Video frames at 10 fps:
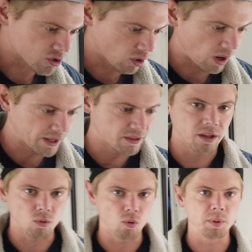so I
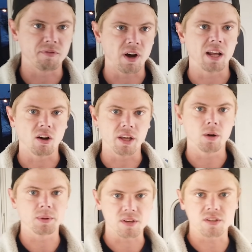think we'll be fine. I'll hit
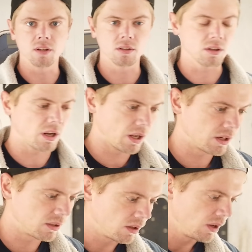it with the sealer
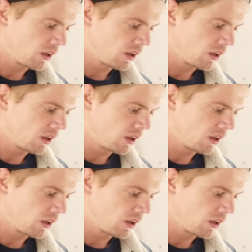and